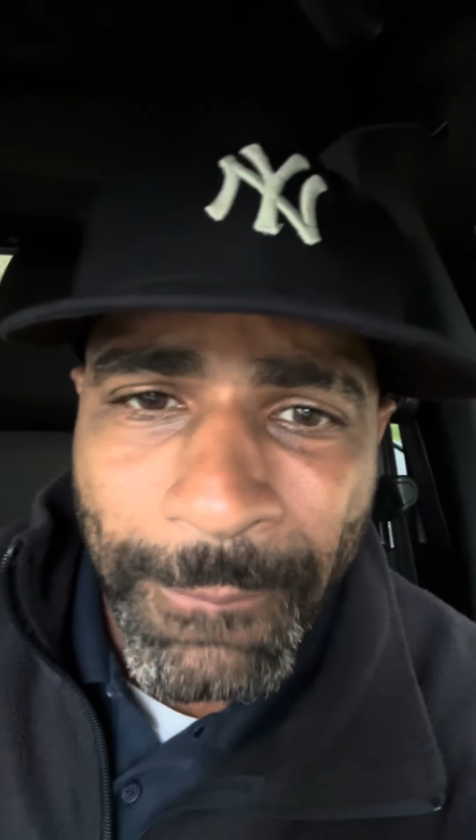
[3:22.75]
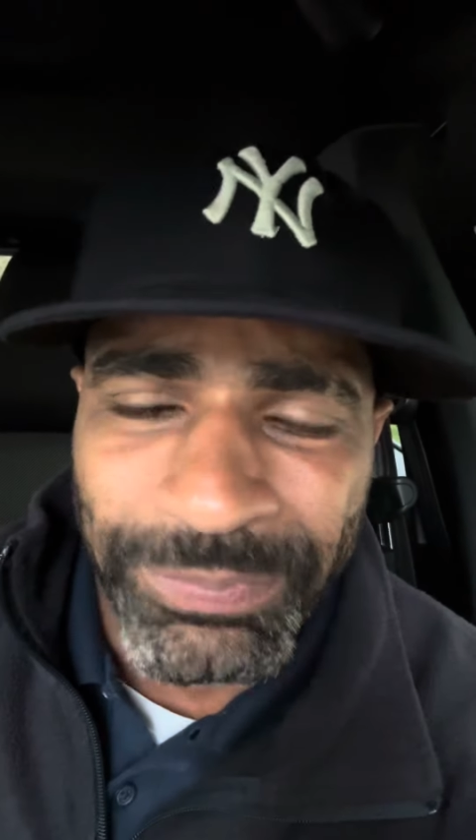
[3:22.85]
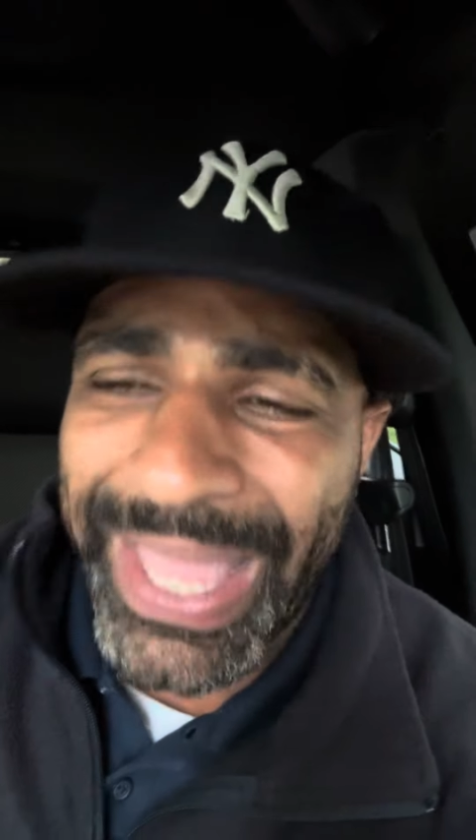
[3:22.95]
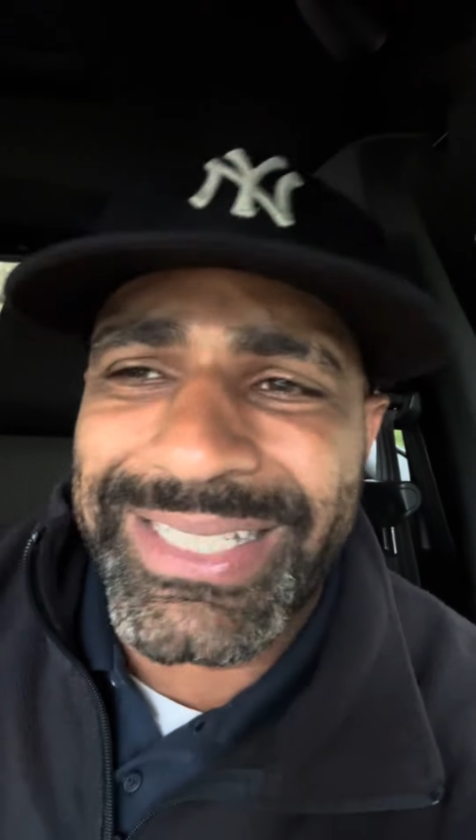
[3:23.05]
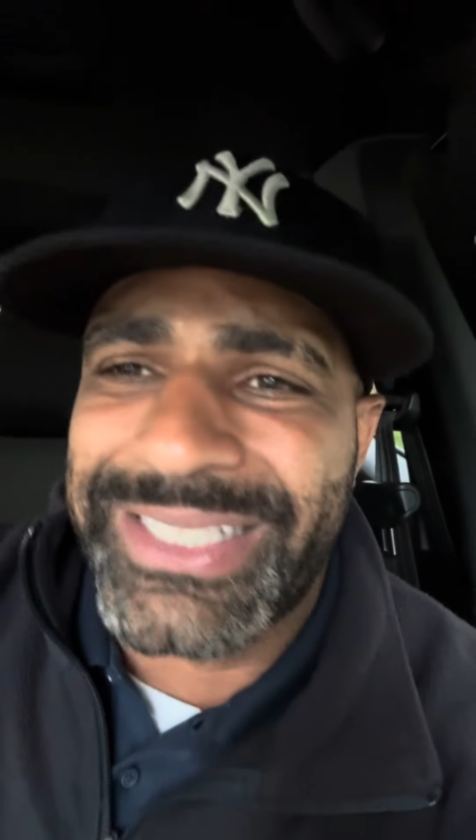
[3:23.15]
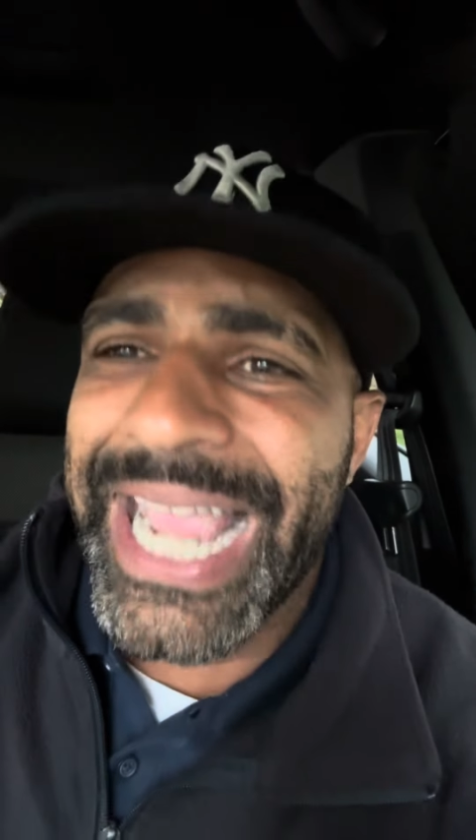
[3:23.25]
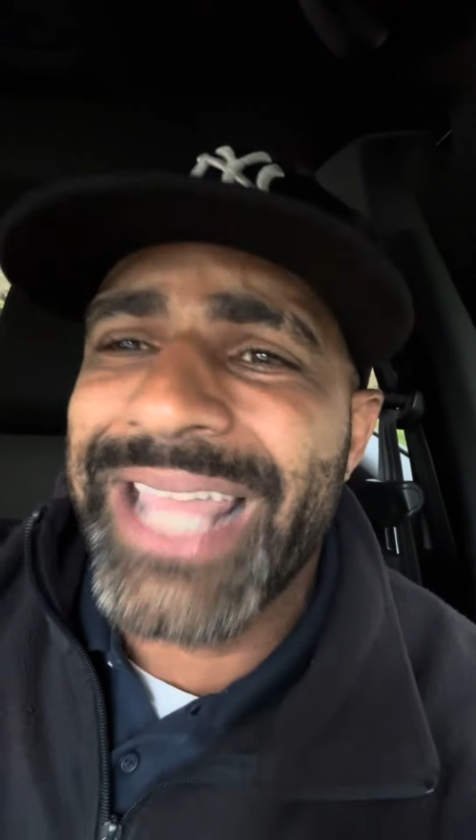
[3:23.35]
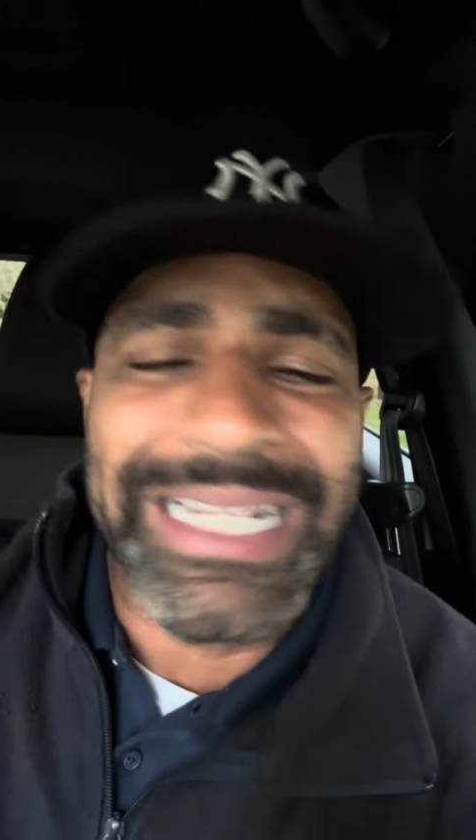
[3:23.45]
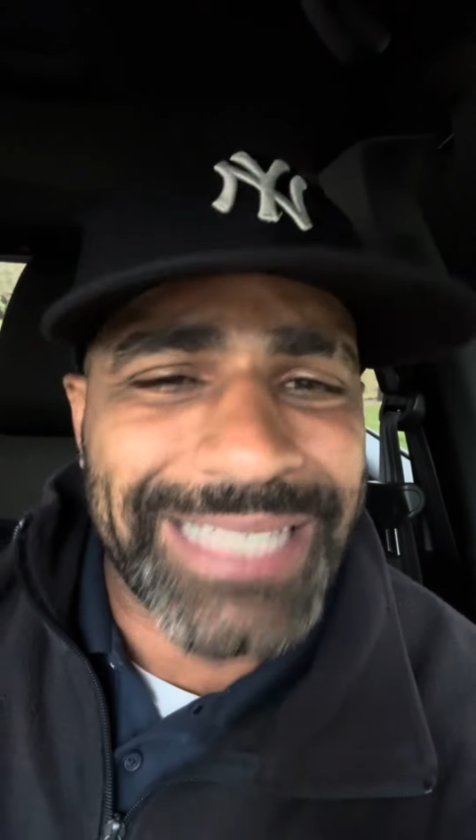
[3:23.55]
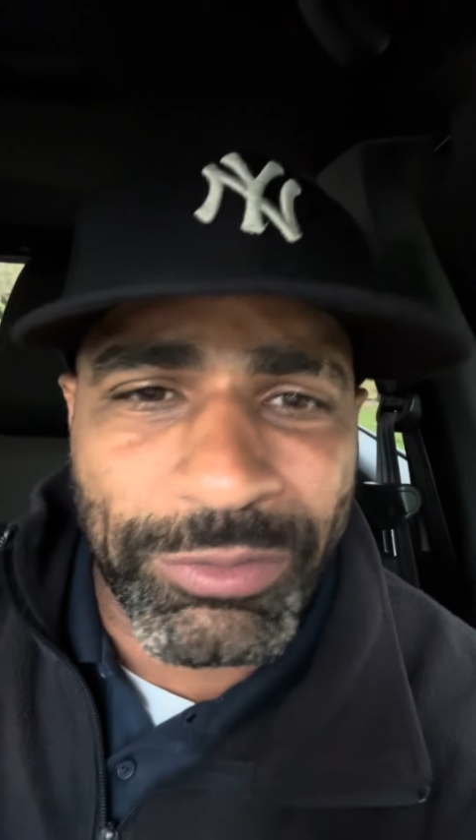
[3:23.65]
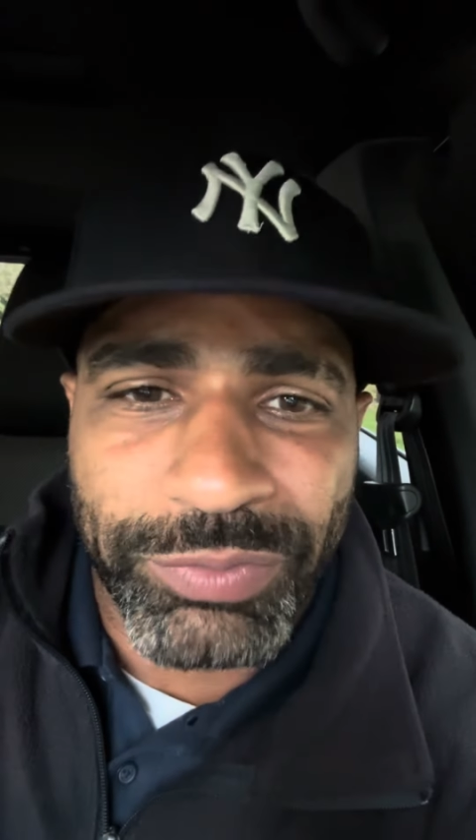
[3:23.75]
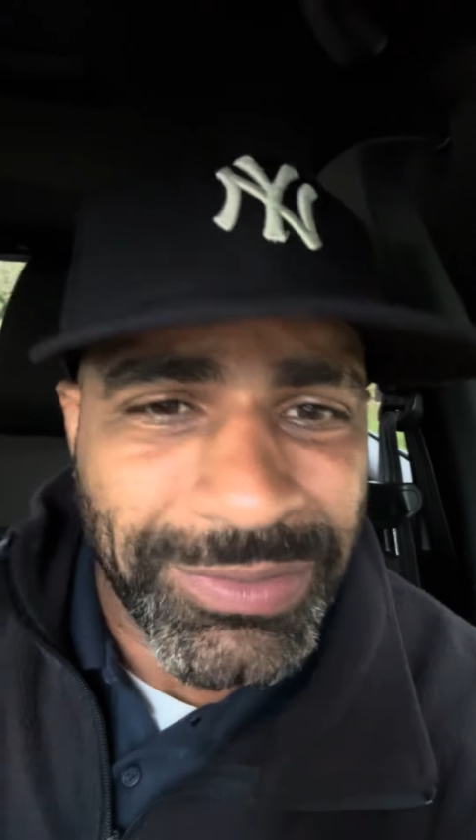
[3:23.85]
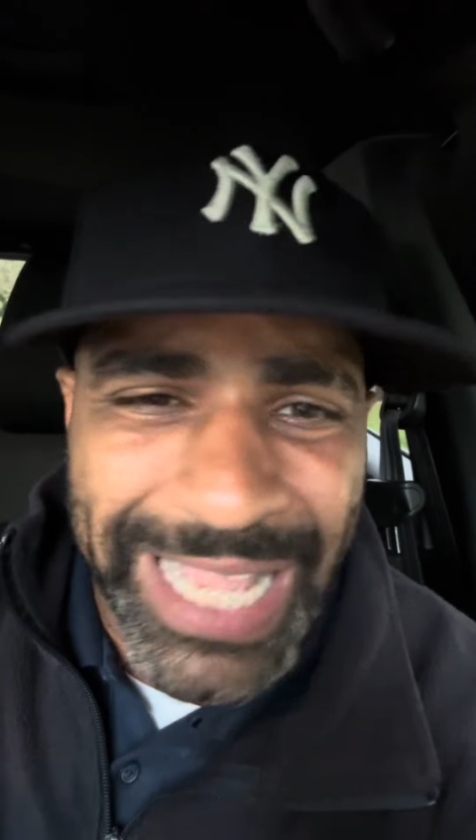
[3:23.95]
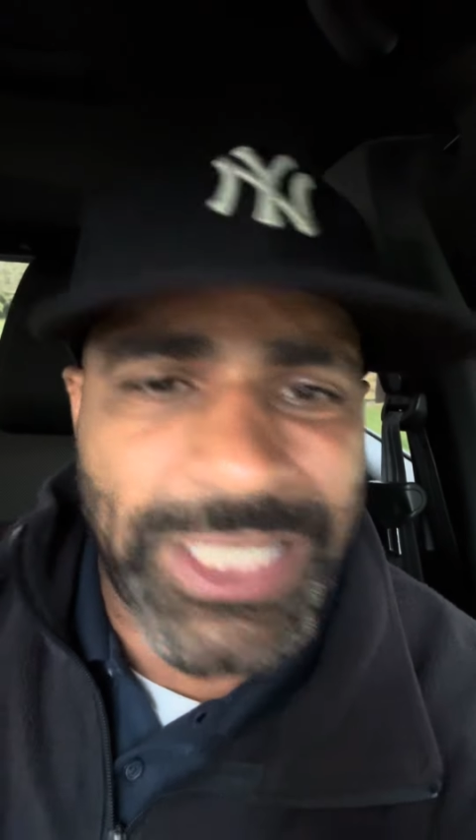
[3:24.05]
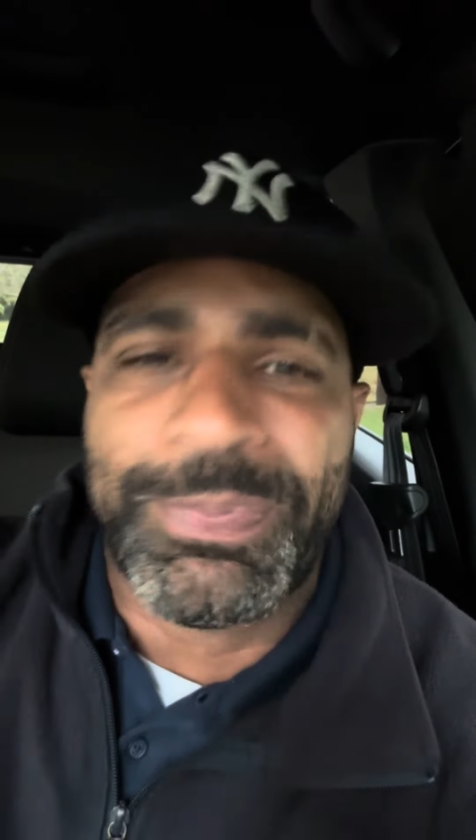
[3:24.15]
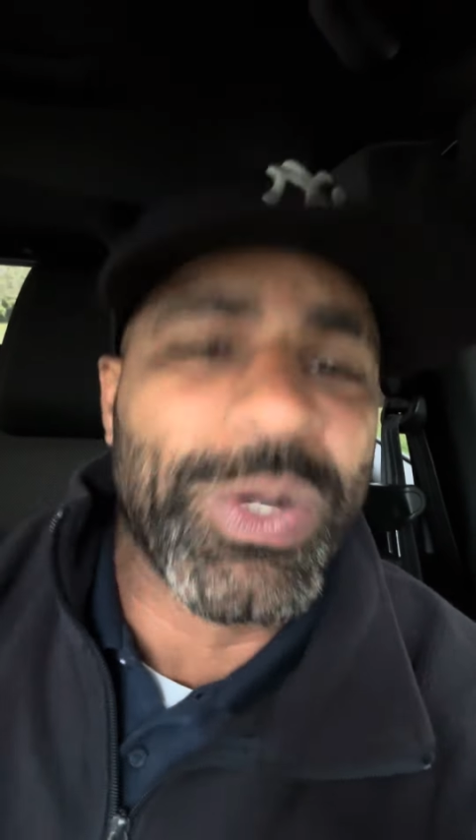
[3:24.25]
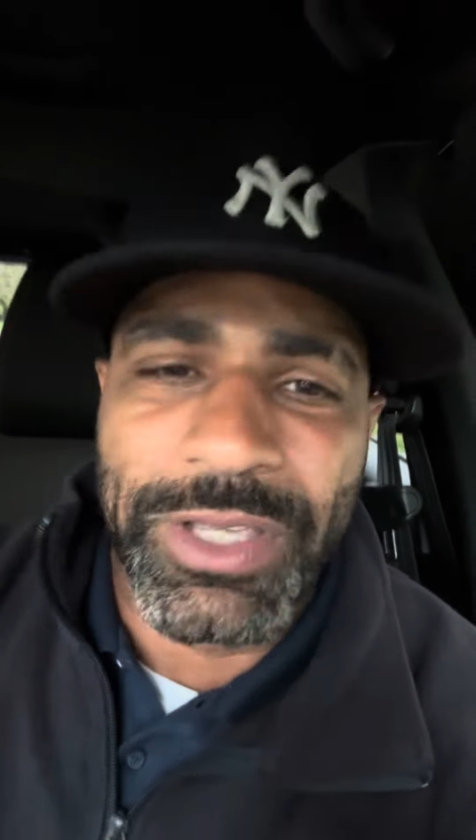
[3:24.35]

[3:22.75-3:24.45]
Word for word: They say it like they're, they're sports